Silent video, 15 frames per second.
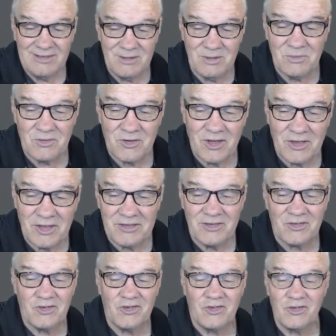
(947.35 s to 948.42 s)
Oops, I think
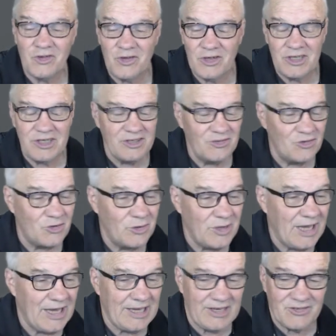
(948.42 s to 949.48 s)
this is turning into
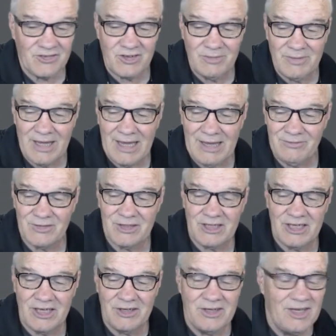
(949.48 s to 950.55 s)
an ASMR video.